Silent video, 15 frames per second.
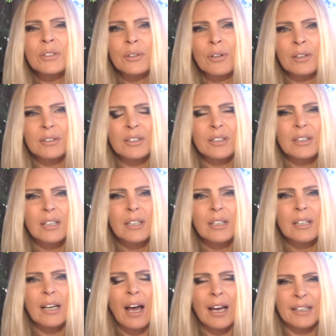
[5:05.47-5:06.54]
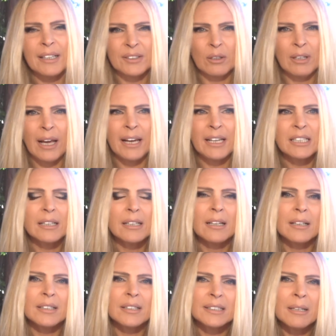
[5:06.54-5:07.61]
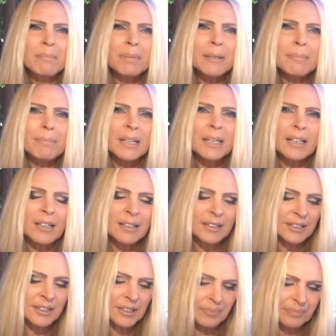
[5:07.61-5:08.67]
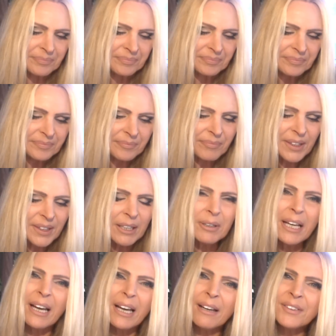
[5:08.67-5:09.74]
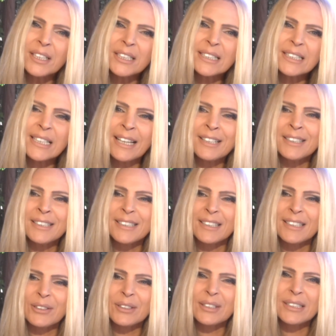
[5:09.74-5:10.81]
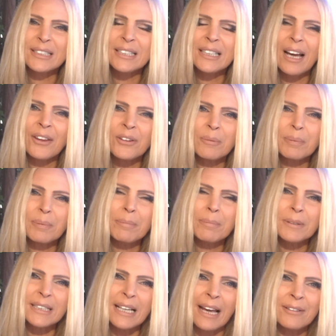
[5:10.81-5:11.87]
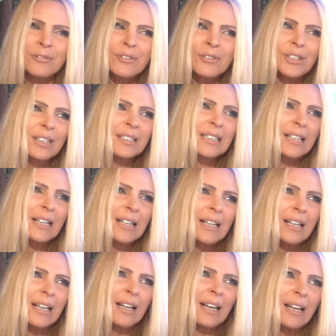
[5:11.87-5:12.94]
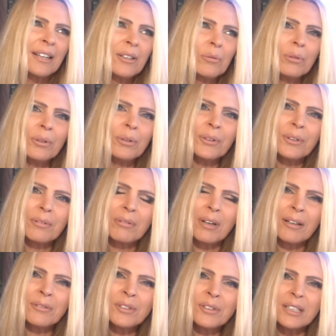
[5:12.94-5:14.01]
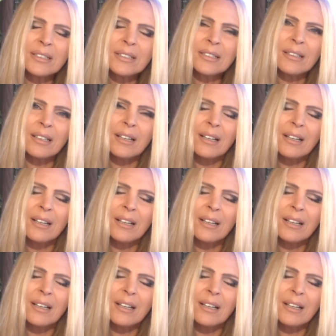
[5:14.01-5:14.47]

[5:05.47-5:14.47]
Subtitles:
to not isolate, simply because we have this tendency to see other people's energies and the world around us